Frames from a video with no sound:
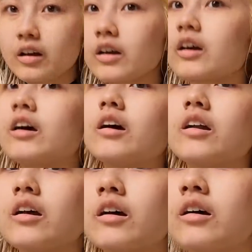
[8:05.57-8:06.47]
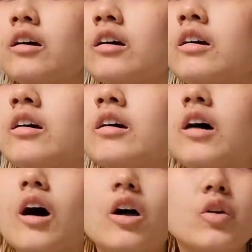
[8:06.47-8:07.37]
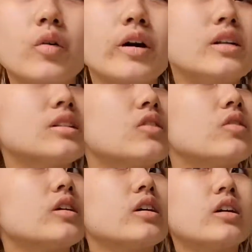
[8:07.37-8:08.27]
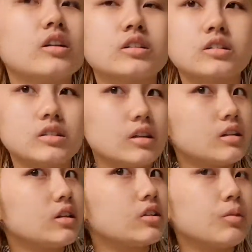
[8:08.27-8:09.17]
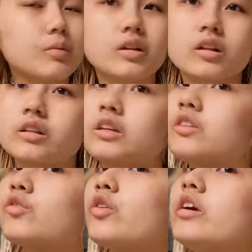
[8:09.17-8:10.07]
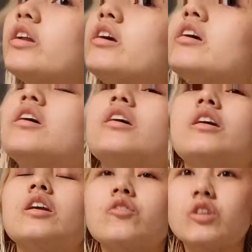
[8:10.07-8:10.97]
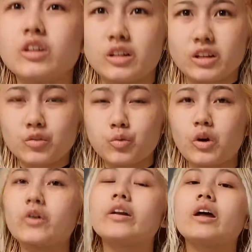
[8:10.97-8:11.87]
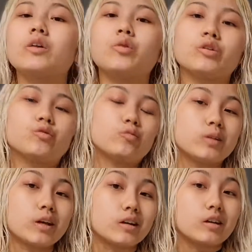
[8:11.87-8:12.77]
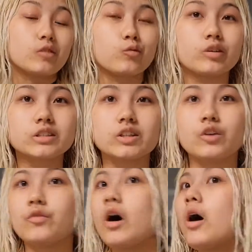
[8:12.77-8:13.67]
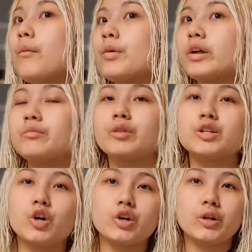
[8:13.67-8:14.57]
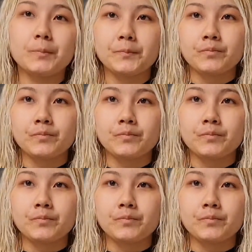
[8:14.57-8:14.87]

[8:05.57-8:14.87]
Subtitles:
and otherwise over here there's a bit tint of green. It didn't really lift well, and I didn't want to take another risk of putting bleach on it.